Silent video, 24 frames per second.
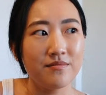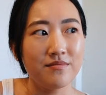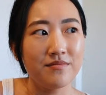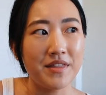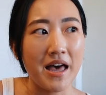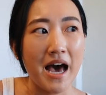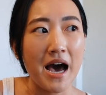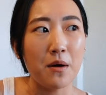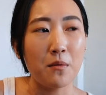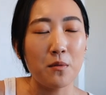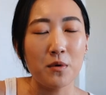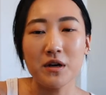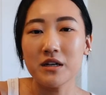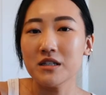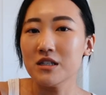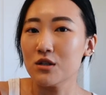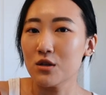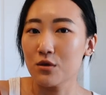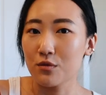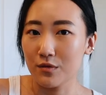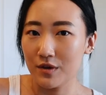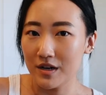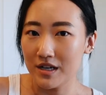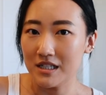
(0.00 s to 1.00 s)
That was
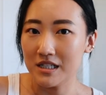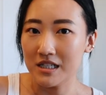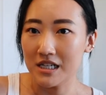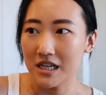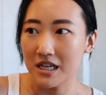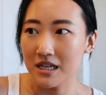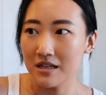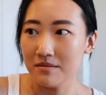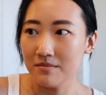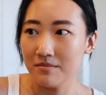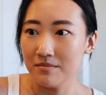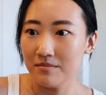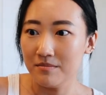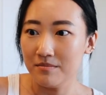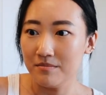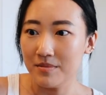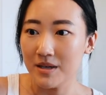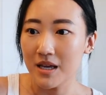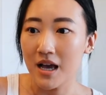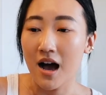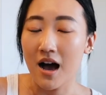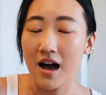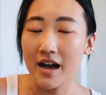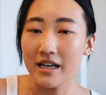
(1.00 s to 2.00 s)
the reason
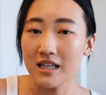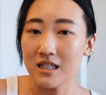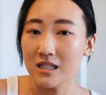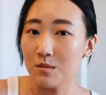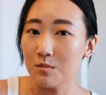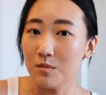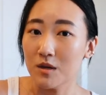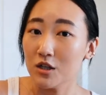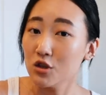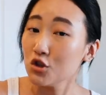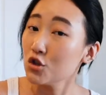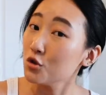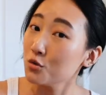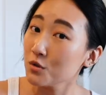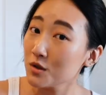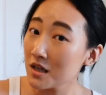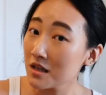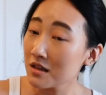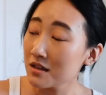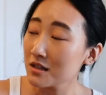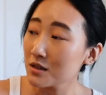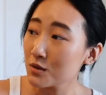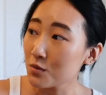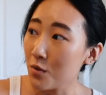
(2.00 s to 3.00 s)
behind me
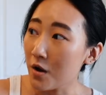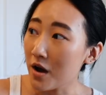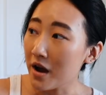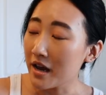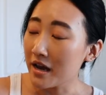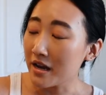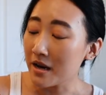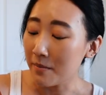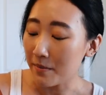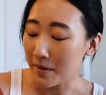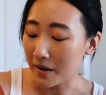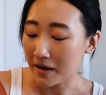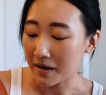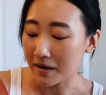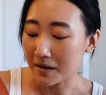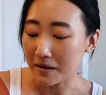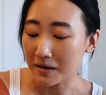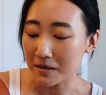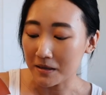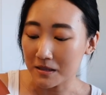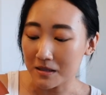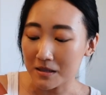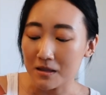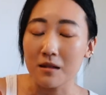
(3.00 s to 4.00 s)
choosing this wine
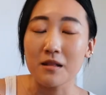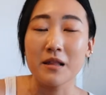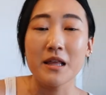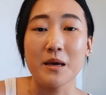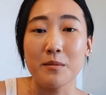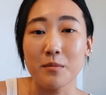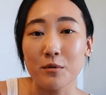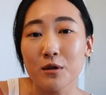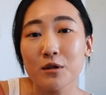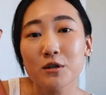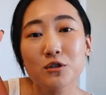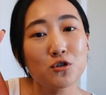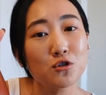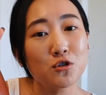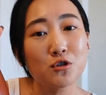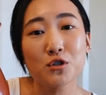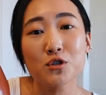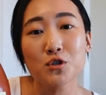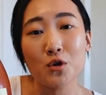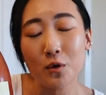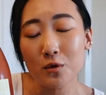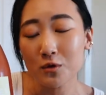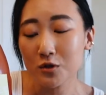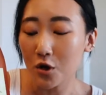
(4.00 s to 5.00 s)
because the label is just
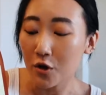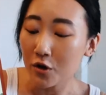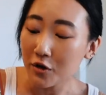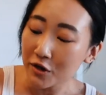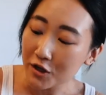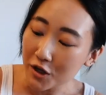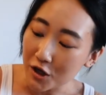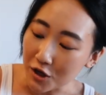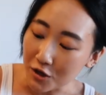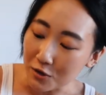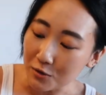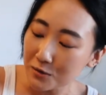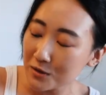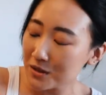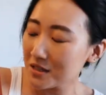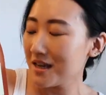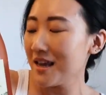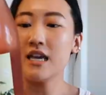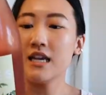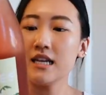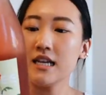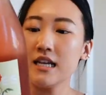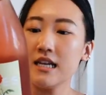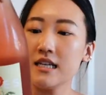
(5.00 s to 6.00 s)
so darn cute.
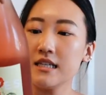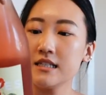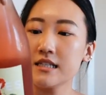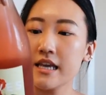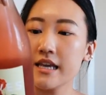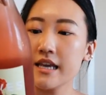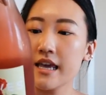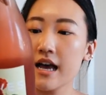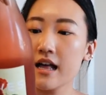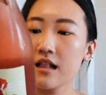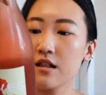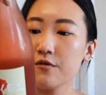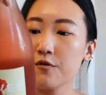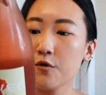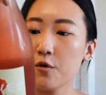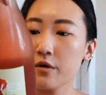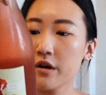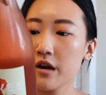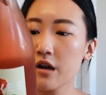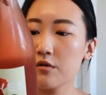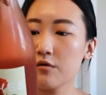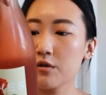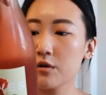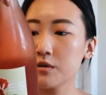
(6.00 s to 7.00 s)
It is a
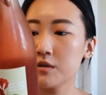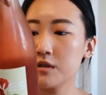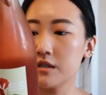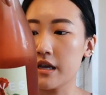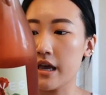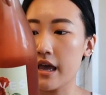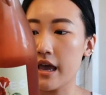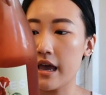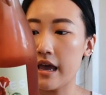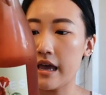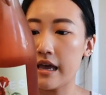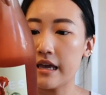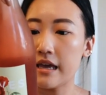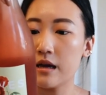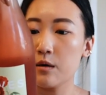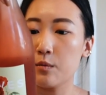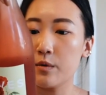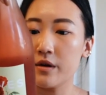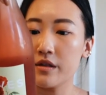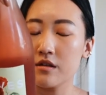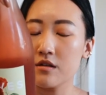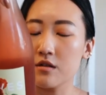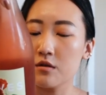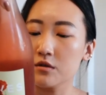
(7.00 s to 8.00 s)
California rosé
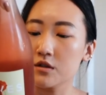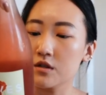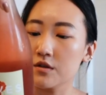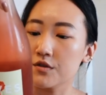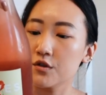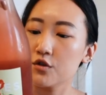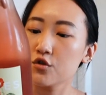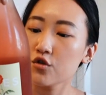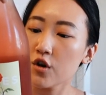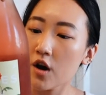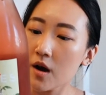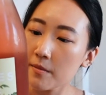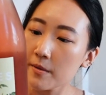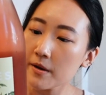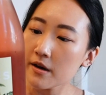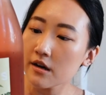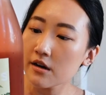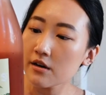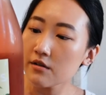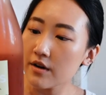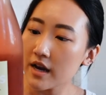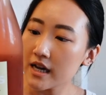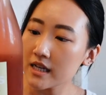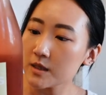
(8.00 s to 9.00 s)
with notes of
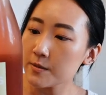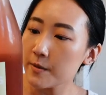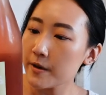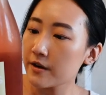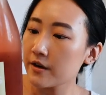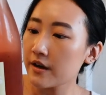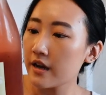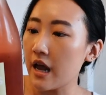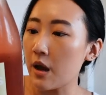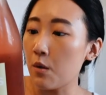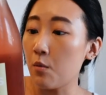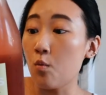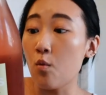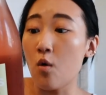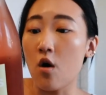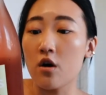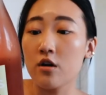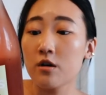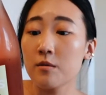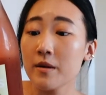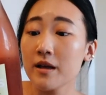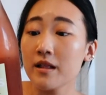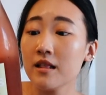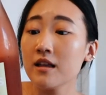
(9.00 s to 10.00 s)
strawberry, raspberry, and
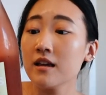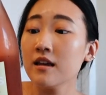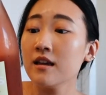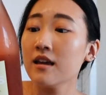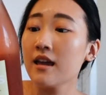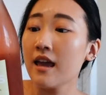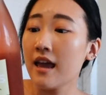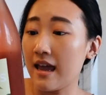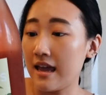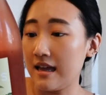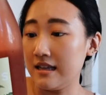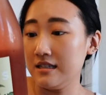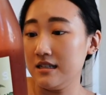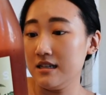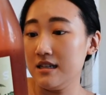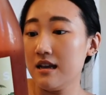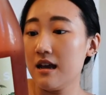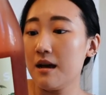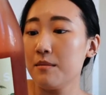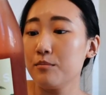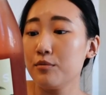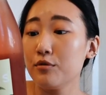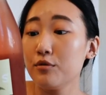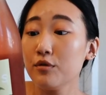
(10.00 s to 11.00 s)
watermelon candy.
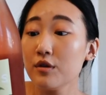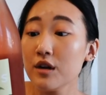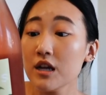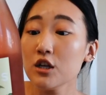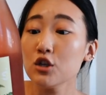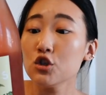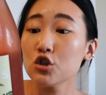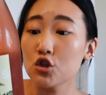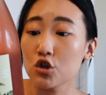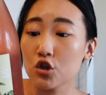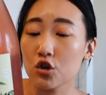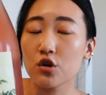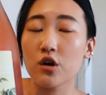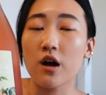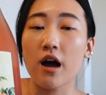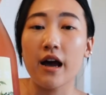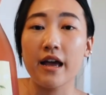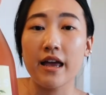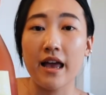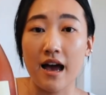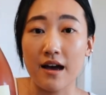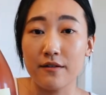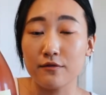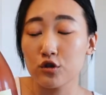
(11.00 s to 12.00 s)
I'm pretty sure I
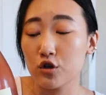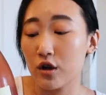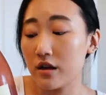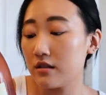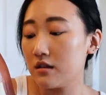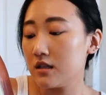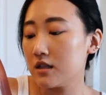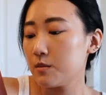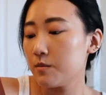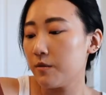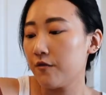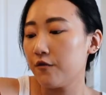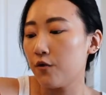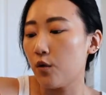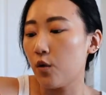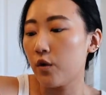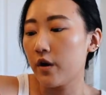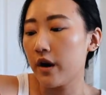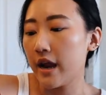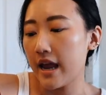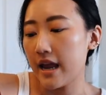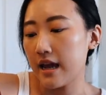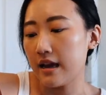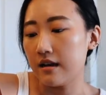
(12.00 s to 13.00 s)
have tried this
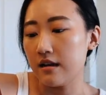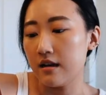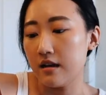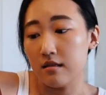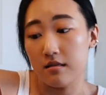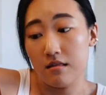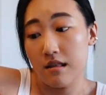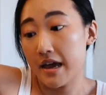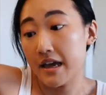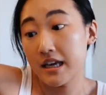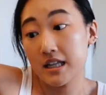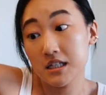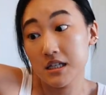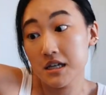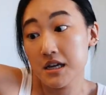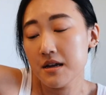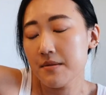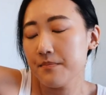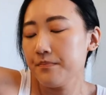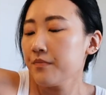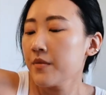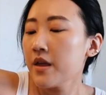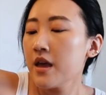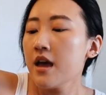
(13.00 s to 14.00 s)
before and liked
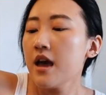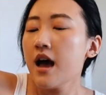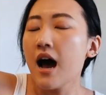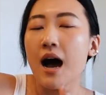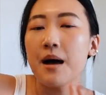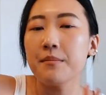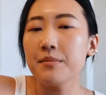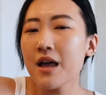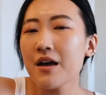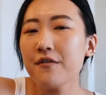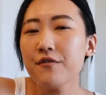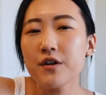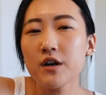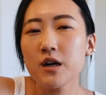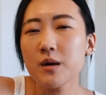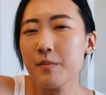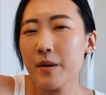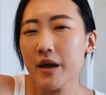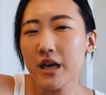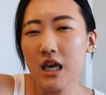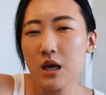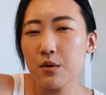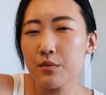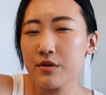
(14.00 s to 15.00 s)
it. I'm not very
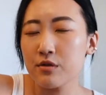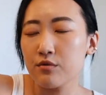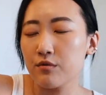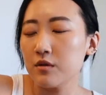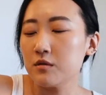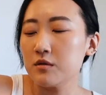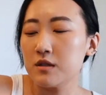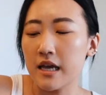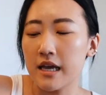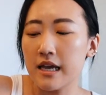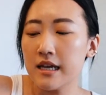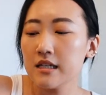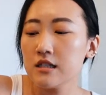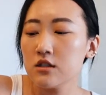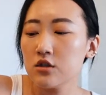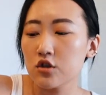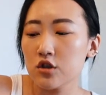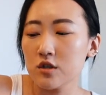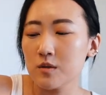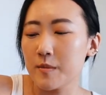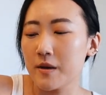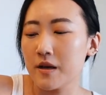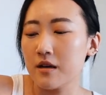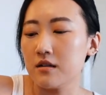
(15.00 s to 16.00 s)
picky with rosés
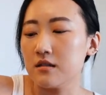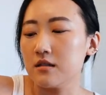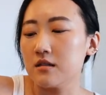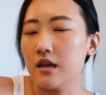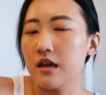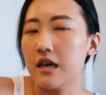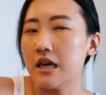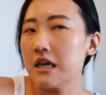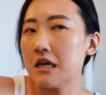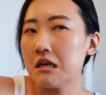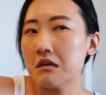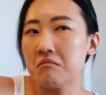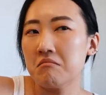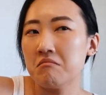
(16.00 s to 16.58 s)
just because like